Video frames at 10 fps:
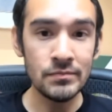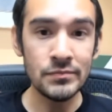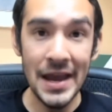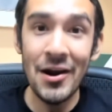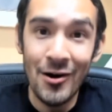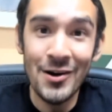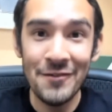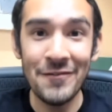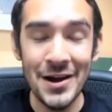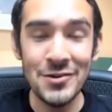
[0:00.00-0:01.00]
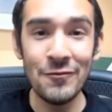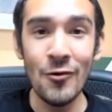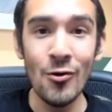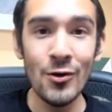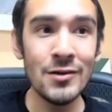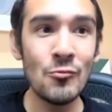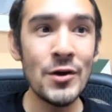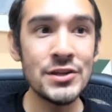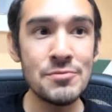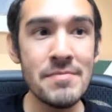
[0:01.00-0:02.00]
they are the Final Four,
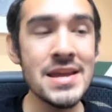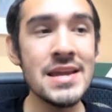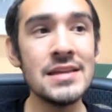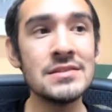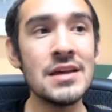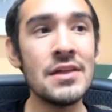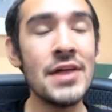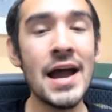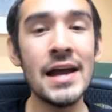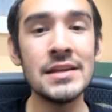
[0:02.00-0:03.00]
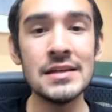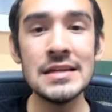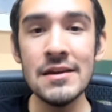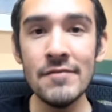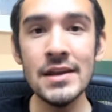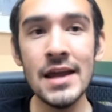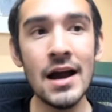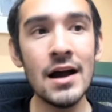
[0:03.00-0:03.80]
which means that even